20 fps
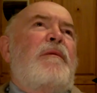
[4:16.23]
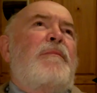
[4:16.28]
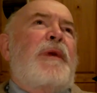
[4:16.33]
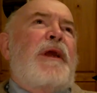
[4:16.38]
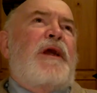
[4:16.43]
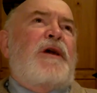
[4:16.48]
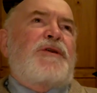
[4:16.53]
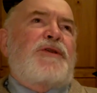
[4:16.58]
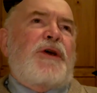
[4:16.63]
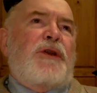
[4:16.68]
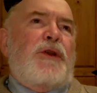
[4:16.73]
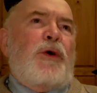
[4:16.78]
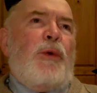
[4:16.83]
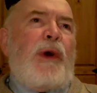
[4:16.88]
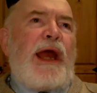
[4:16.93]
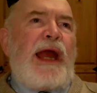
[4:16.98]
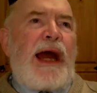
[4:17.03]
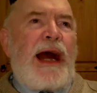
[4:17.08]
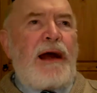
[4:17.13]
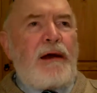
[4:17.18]
because on the
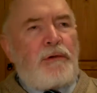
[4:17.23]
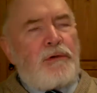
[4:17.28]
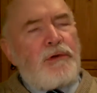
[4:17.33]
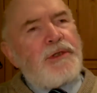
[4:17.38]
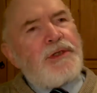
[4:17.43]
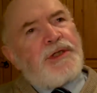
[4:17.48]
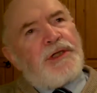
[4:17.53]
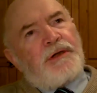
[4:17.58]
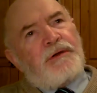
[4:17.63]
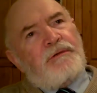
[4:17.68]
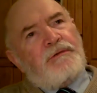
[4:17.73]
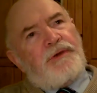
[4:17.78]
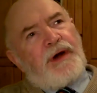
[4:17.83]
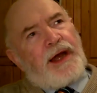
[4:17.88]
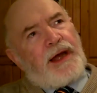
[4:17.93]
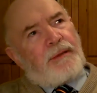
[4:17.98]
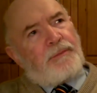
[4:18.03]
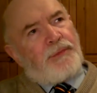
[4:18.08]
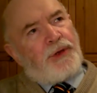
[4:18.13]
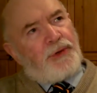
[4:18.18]
way out
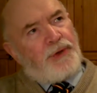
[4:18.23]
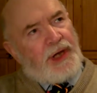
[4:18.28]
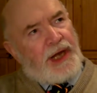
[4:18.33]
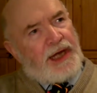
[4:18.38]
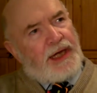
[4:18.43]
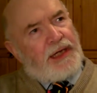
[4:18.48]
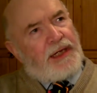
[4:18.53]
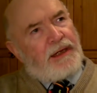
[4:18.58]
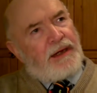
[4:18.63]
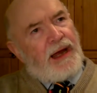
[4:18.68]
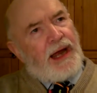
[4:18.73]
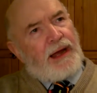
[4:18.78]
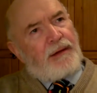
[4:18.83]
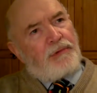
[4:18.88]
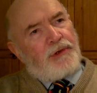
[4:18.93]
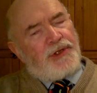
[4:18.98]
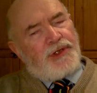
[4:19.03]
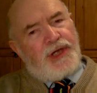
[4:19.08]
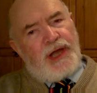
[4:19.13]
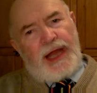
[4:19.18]
via Munich, I
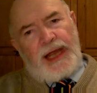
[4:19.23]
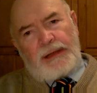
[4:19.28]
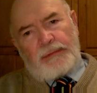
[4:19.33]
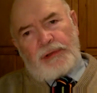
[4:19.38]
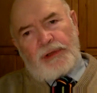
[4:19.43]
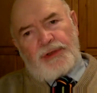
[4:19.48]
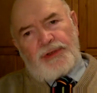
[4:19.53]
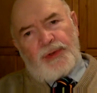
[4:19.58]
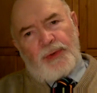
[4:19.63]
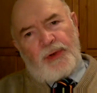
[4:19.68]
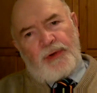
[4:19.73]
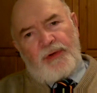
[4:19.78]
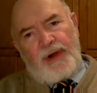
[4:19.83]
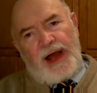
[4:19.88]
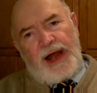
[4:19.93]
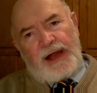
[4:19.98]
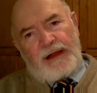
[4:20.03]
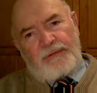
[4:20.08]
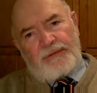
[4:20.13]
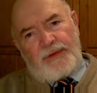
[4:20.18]
was able to
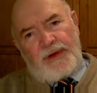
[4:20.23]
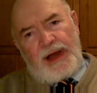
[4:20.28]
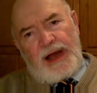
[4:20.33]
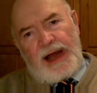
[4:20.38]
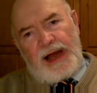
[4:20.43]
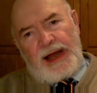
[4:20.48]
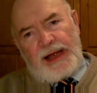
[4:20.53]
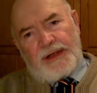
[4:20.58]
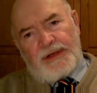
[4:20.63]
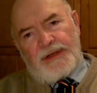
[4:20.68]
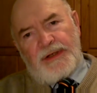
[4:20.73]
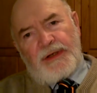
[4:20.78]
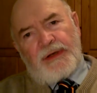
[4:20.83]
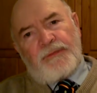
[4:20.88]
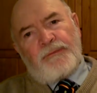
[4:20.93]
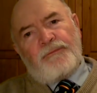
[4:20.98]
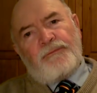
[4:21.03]
arrive at